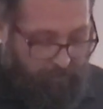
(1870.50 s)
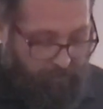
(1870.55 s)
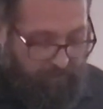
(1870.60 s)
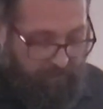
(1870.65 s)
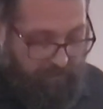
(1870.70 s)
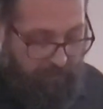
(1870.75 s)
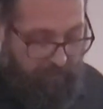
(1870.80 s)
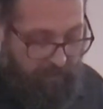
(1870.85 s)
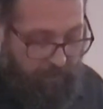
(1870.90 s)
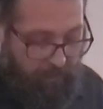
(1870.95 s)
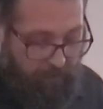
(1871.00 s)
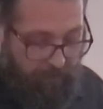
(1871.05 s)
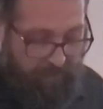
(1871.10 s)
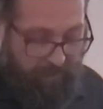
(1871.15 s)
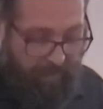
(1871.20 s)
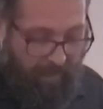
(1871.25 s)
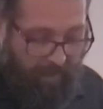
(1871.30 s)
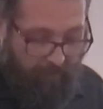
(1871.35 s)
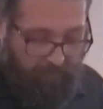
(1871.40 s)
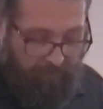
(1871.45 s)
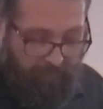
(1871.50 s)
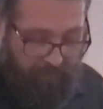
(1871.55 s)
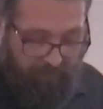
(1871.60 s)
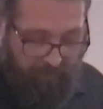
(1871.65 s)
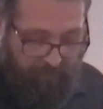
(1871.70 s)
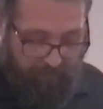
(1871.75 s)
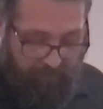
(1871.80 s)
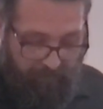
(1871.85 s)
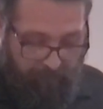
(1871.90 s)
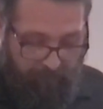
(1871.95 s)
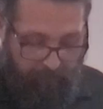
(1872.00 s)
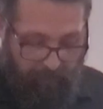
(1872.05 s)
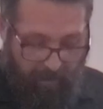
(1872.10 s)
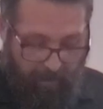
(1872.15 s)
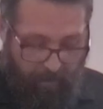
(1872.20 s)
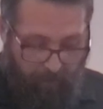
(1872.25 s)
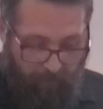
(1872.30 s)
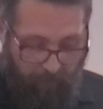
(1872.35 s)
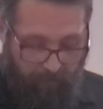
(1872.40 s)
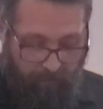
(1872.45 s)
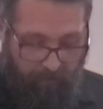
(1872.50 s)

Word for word: conspicuous absence of power